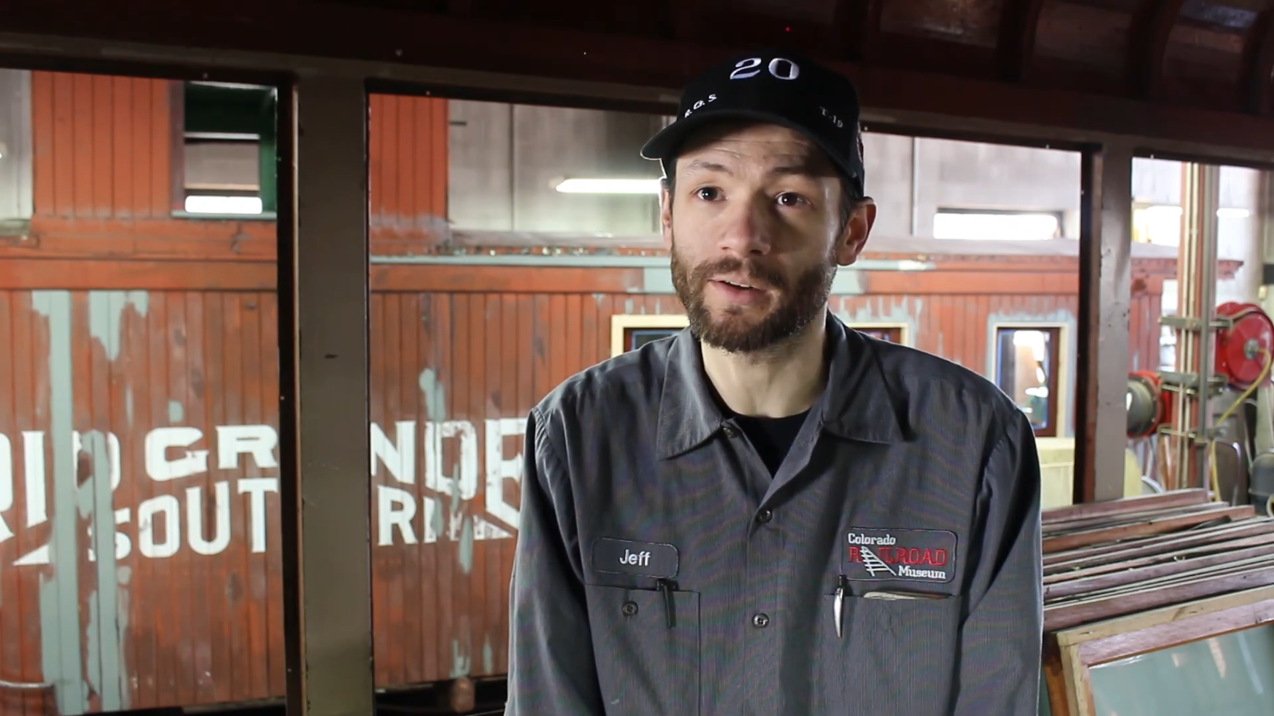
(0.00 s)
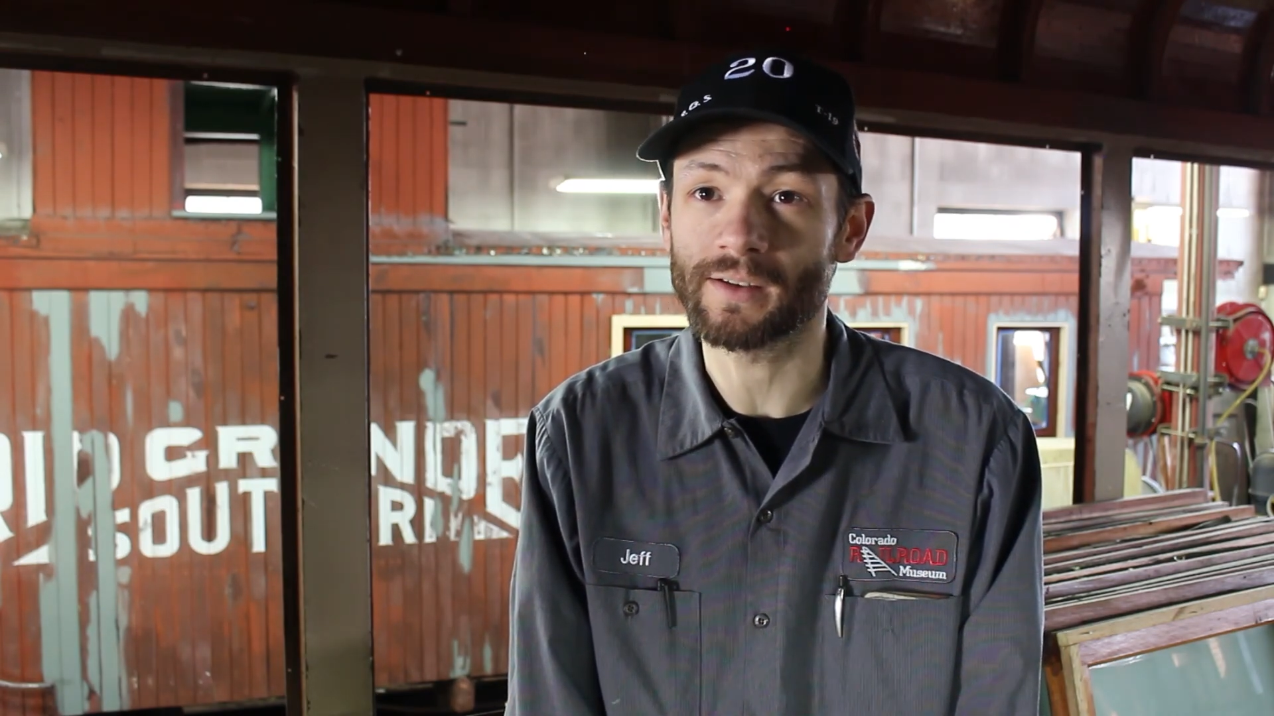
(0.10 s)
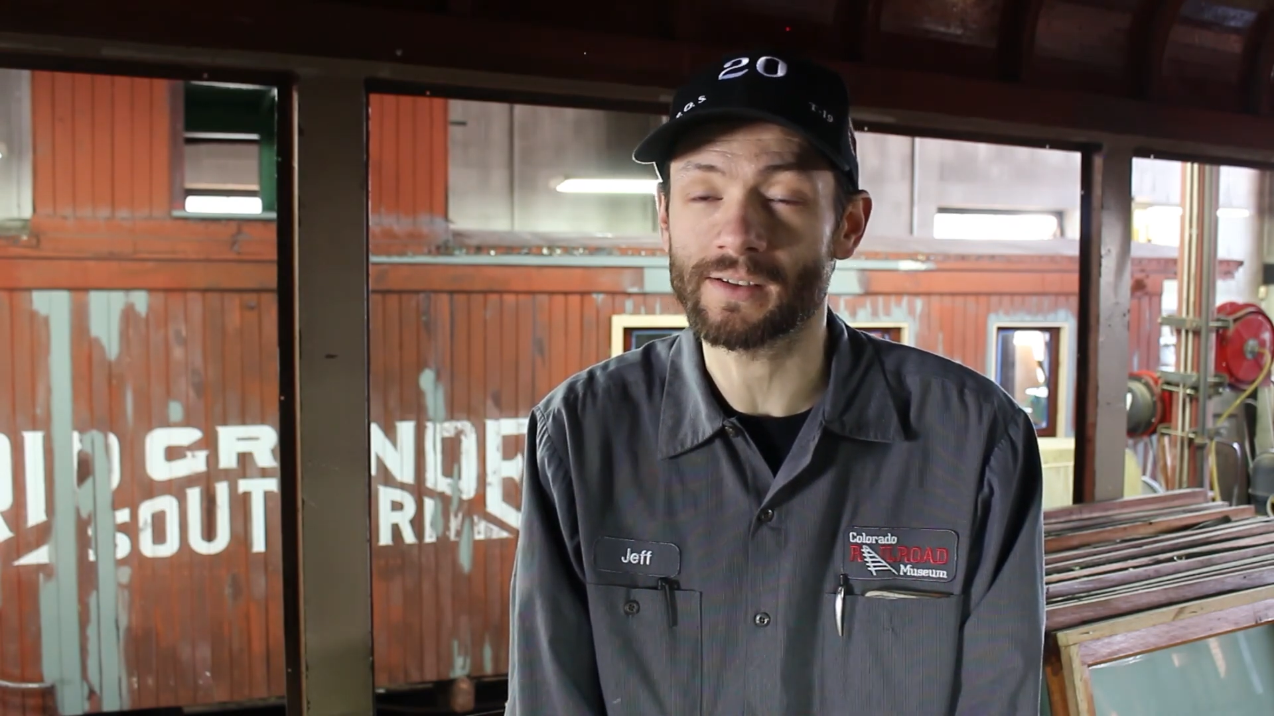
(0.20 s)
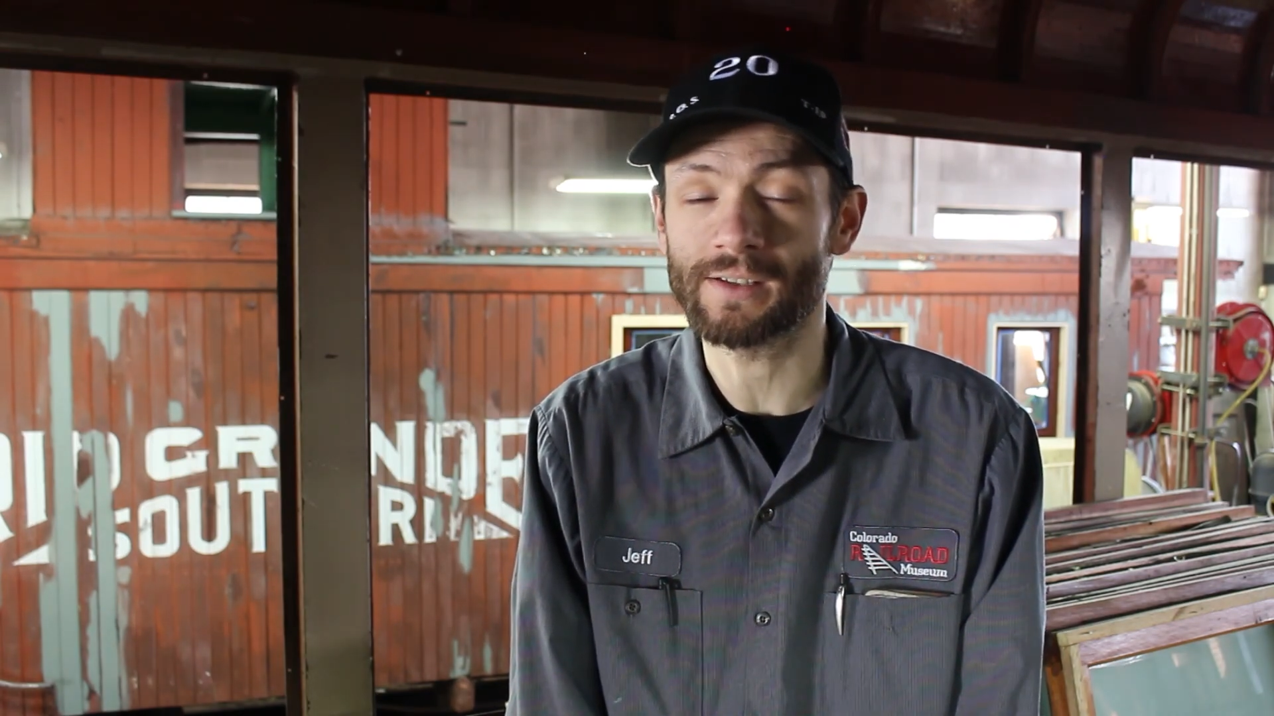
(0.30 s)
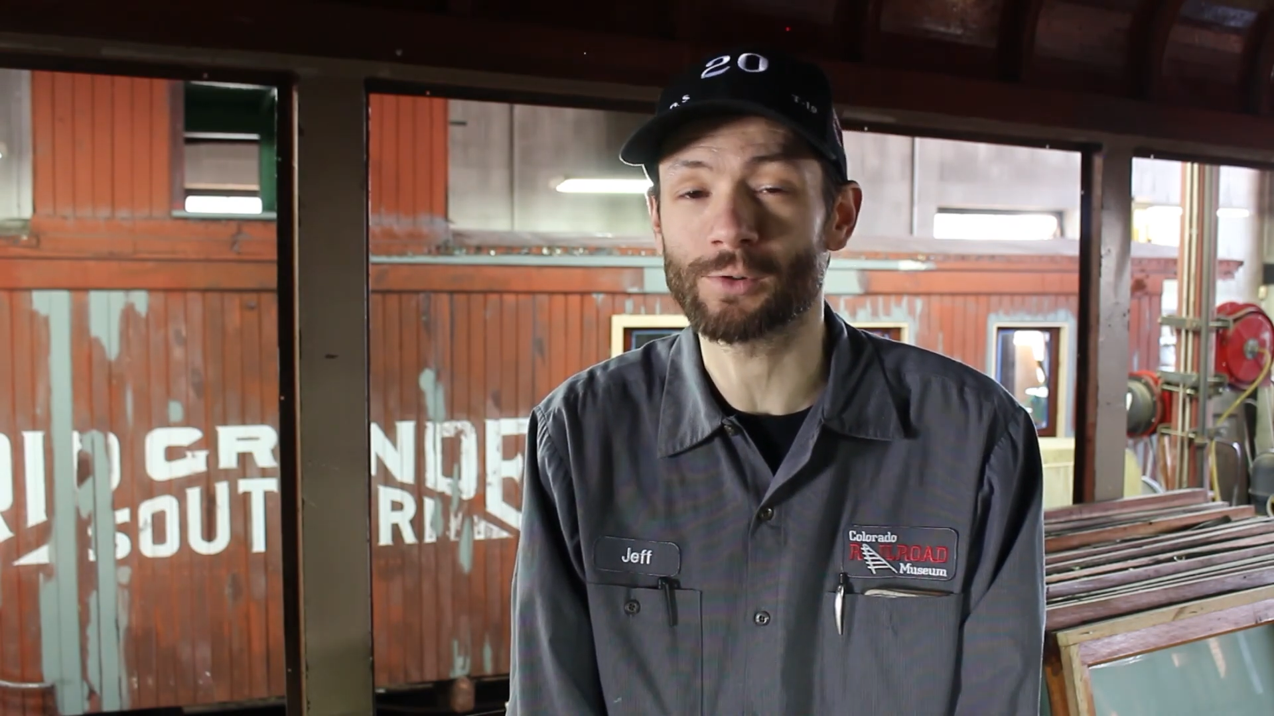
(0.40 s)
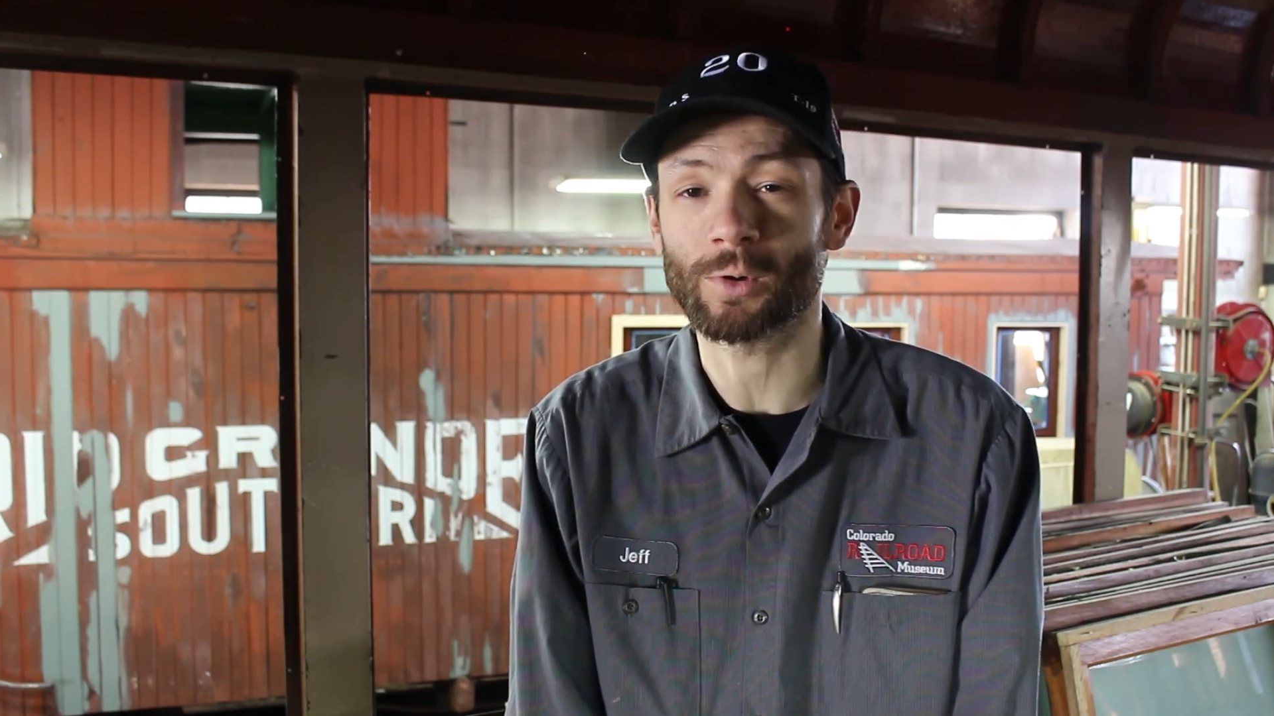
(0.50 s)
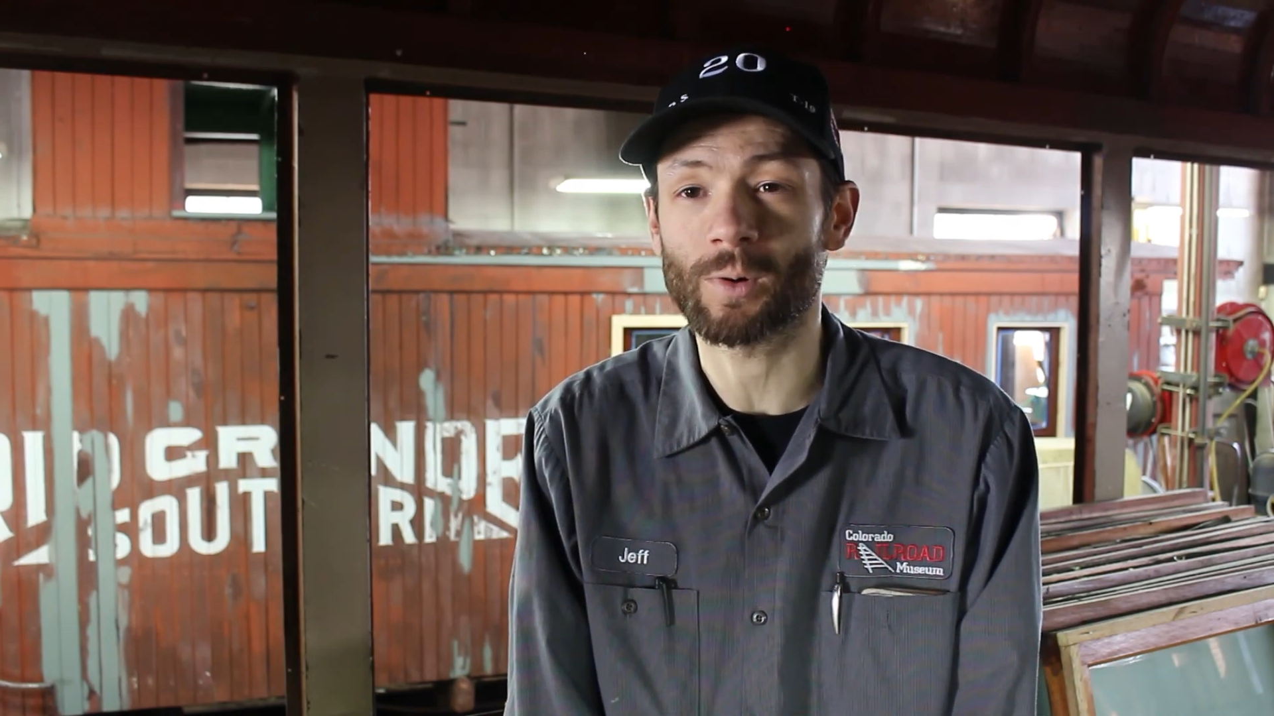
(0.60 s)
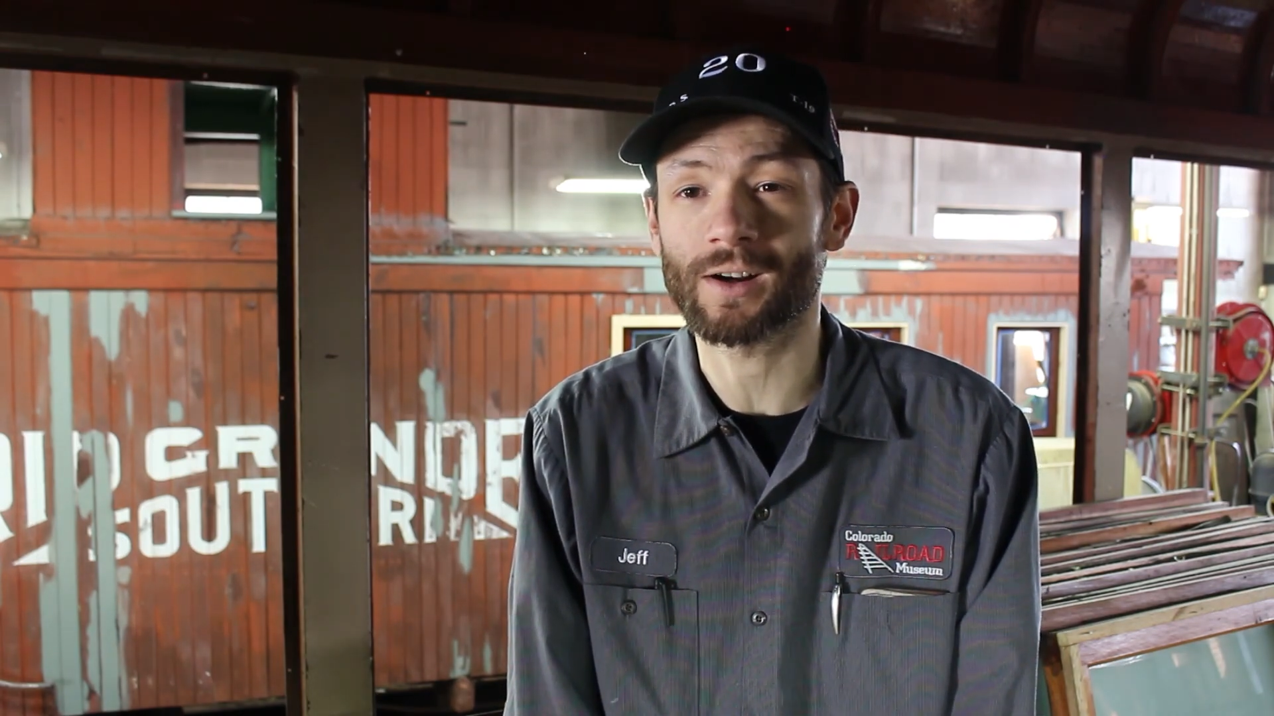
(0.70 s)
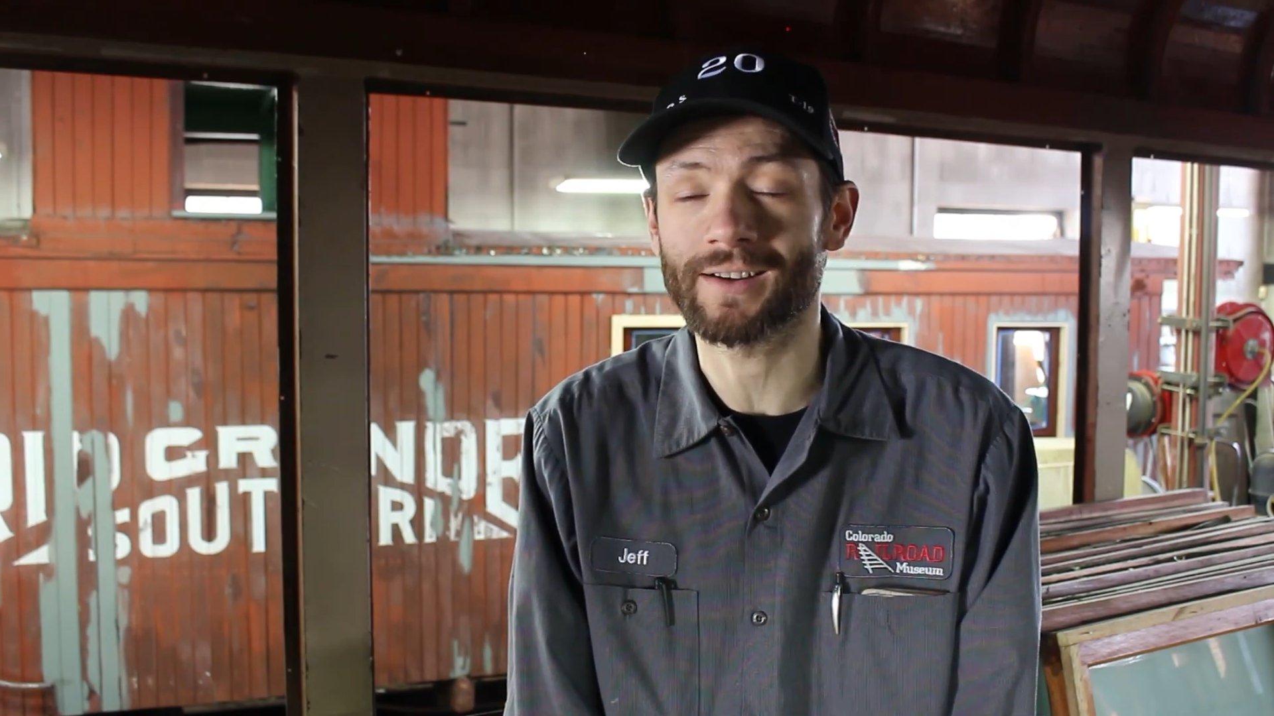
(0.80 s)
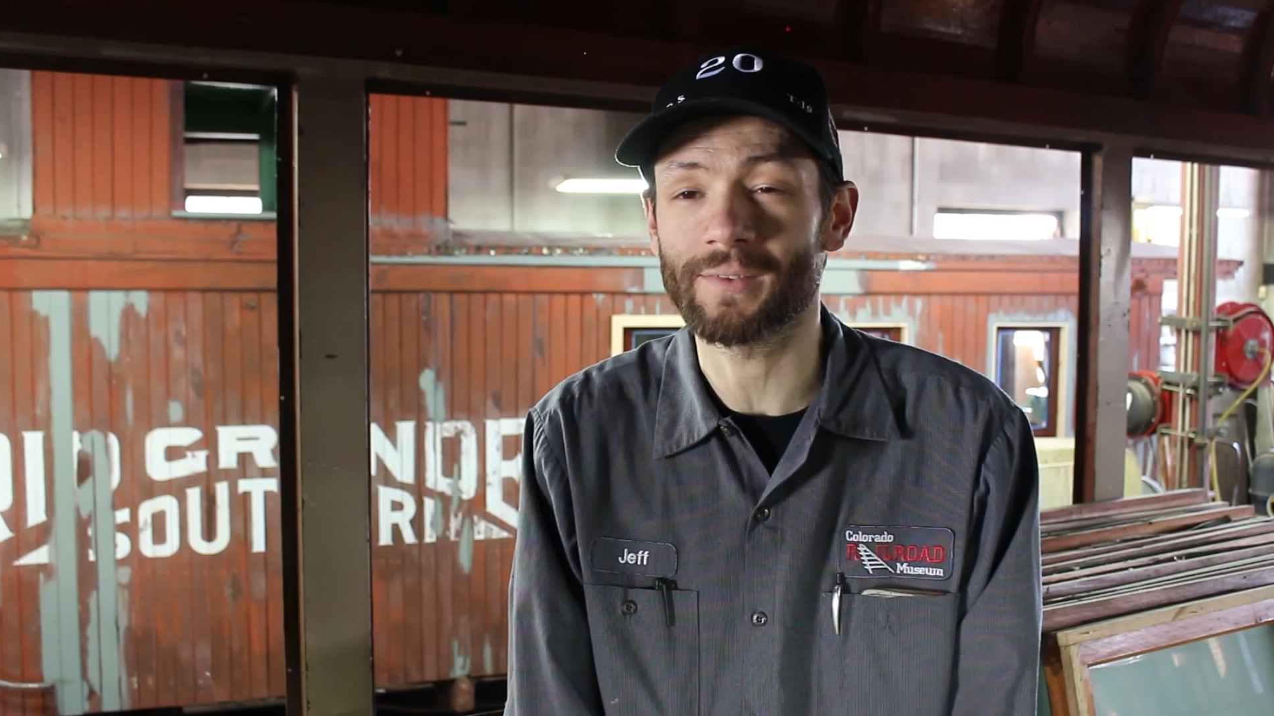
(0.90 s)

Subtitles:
and it's easier to walk